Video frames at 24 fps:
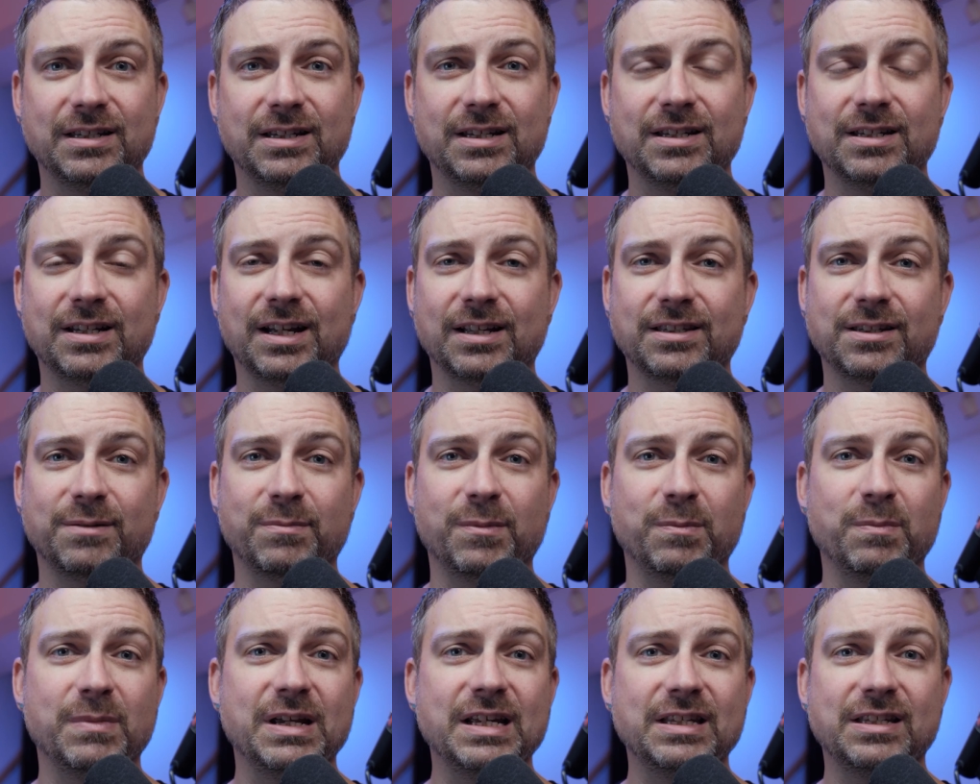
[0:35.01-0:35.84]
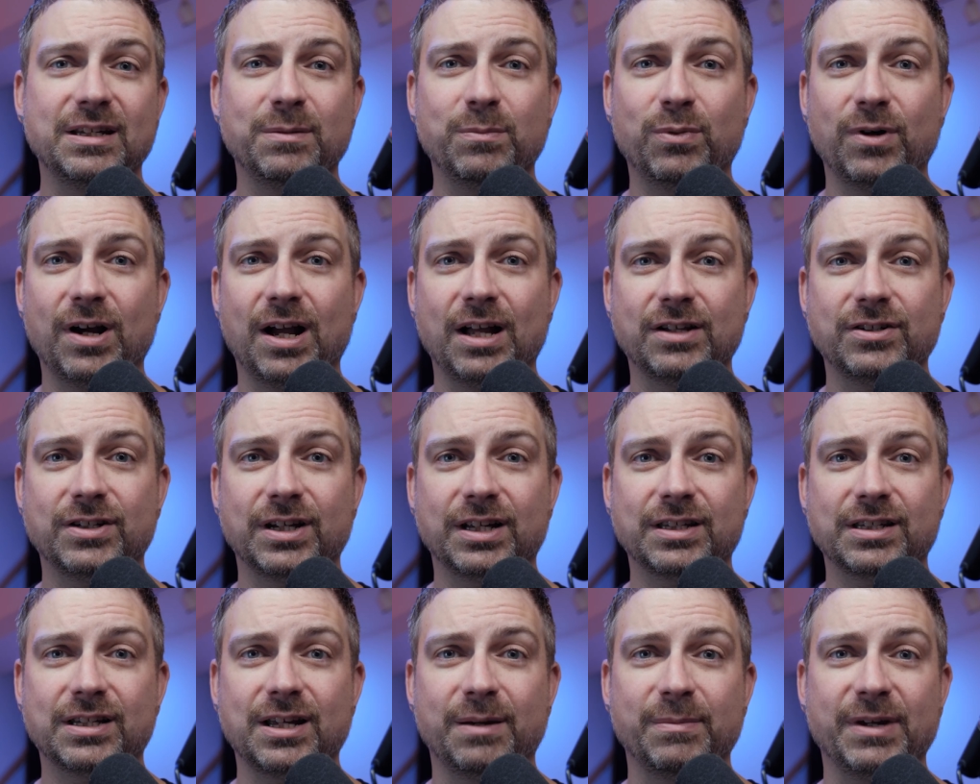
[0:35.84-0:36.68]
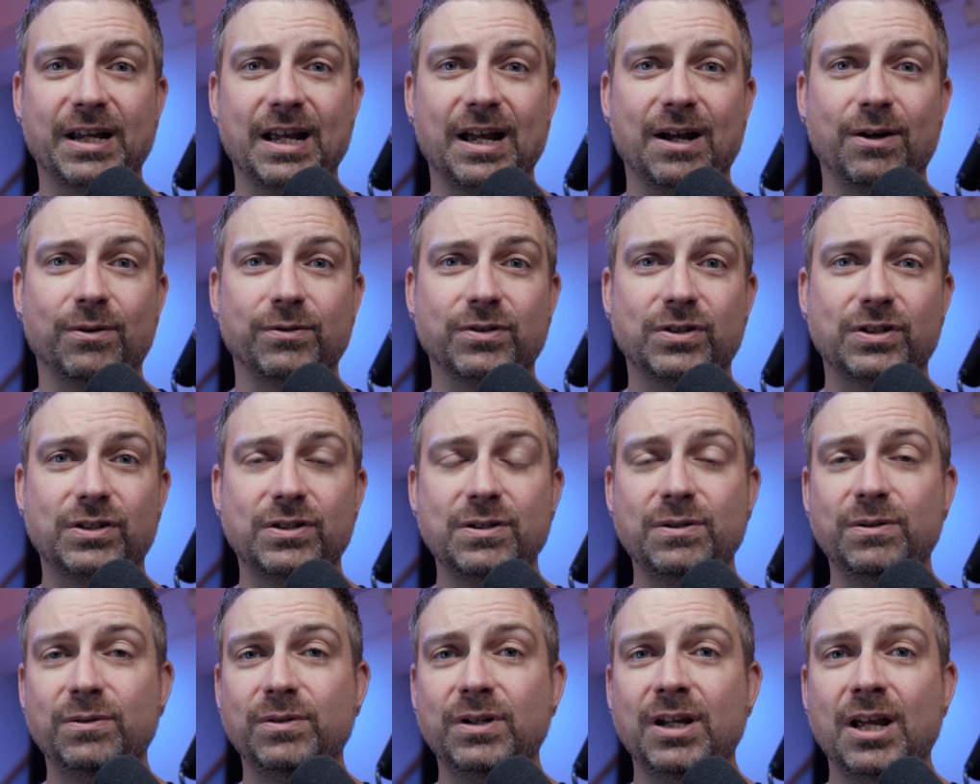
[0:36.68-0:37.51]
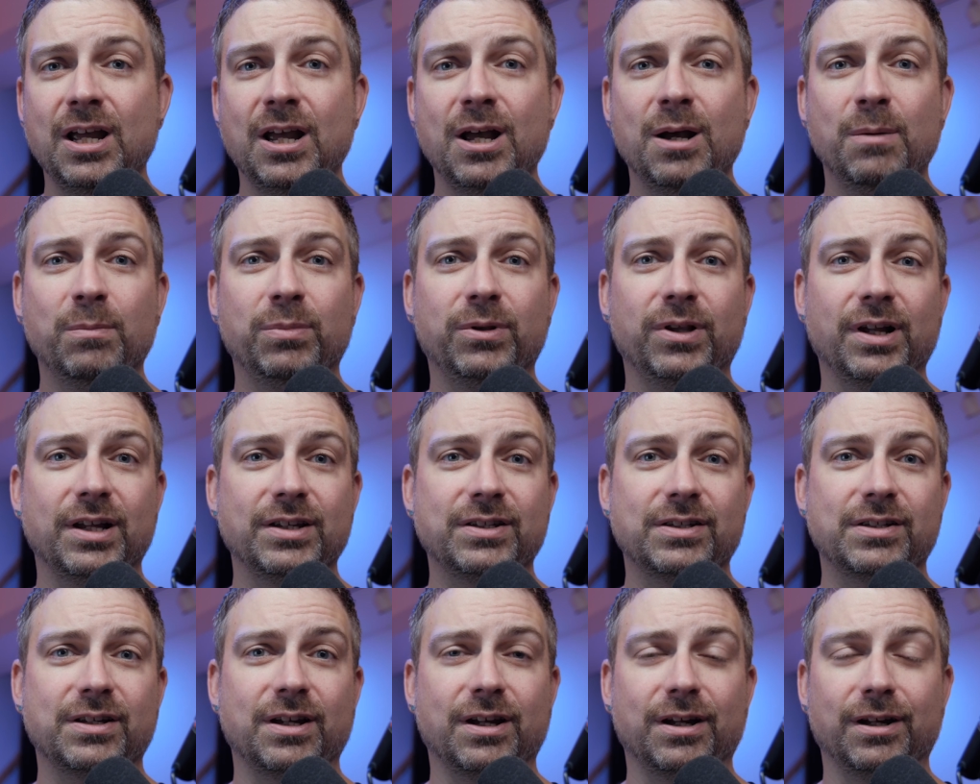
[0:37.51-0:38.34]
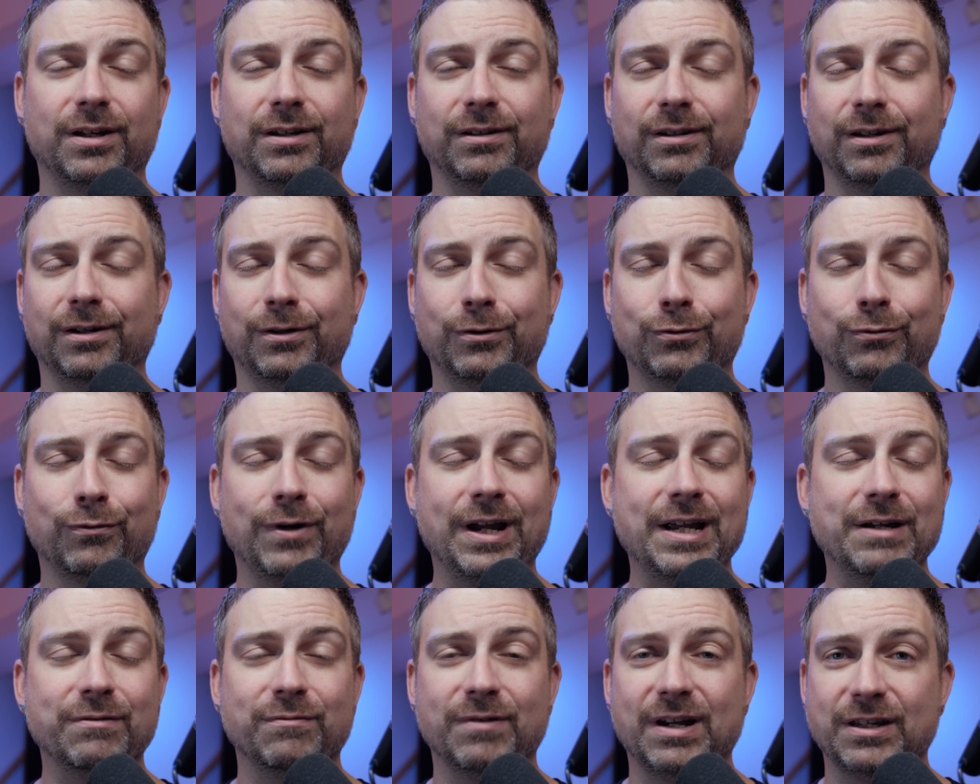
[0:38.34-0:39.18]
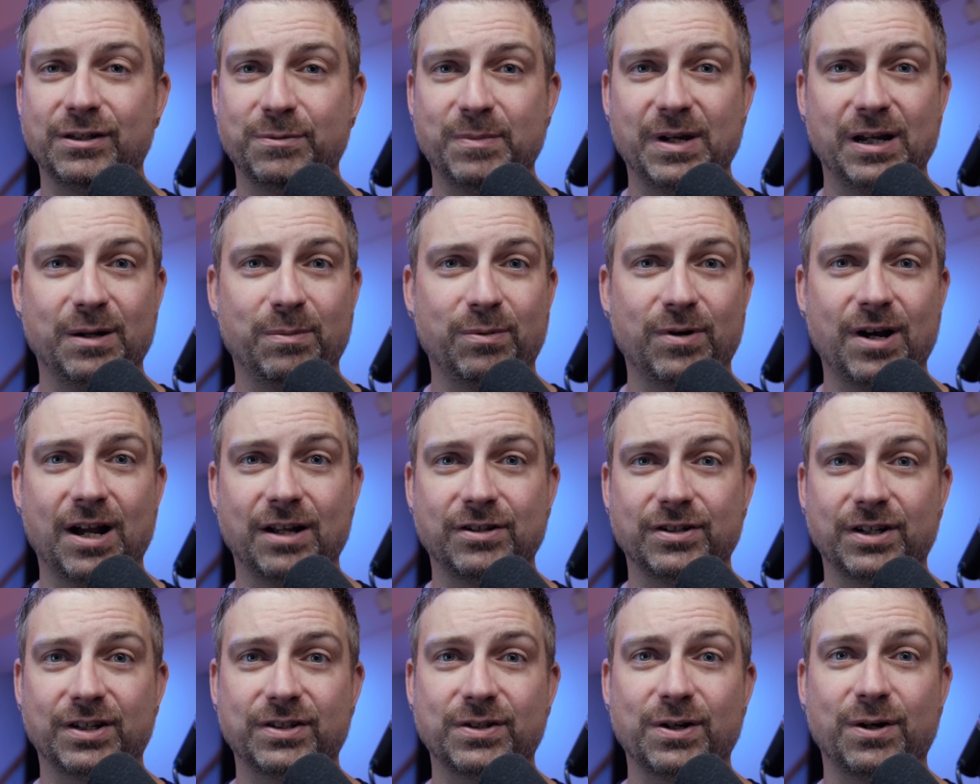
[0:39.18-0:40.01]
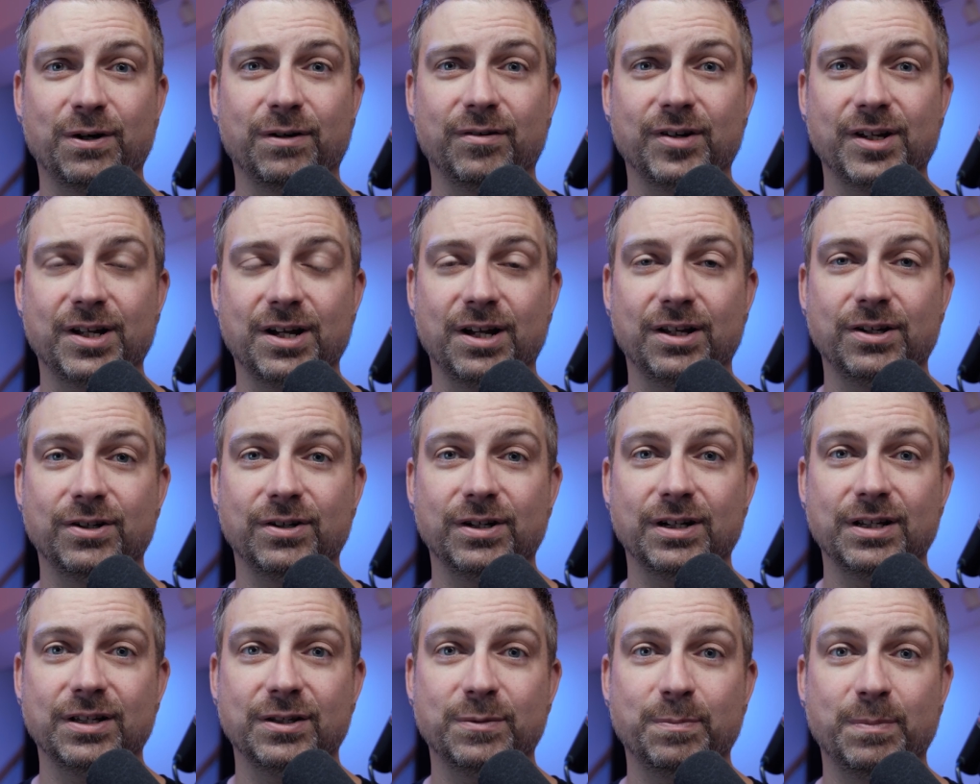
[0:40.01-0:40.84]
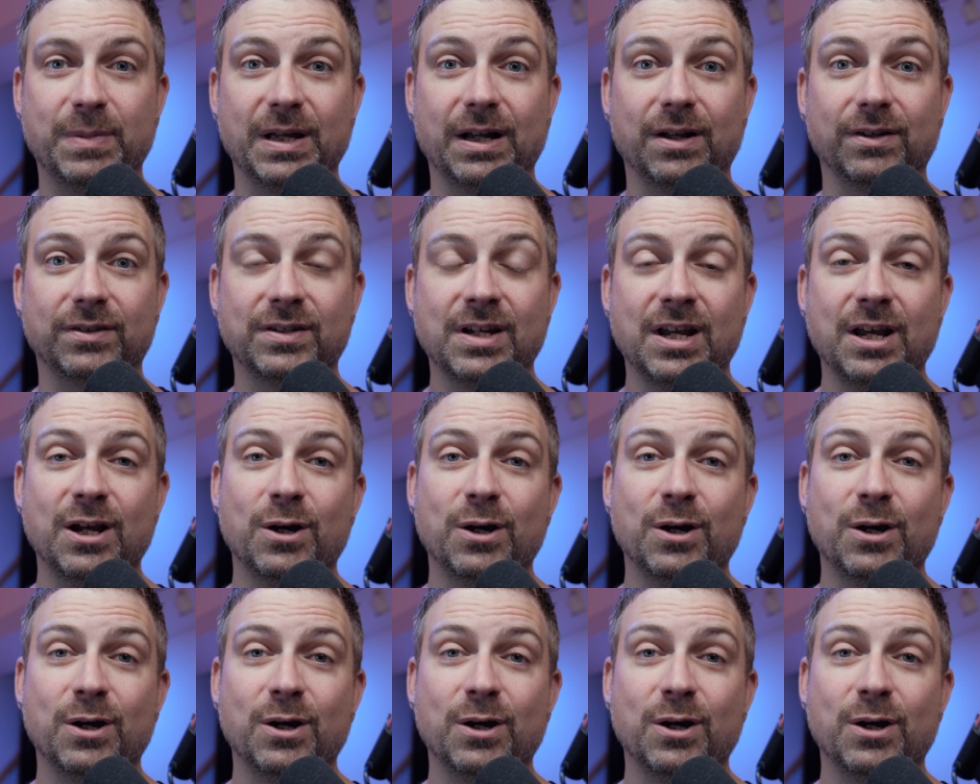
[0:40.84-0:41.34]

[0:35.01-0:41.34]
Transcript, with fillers: He's got some amazing projects coming out soon, plus a great resume of projects already under his belt.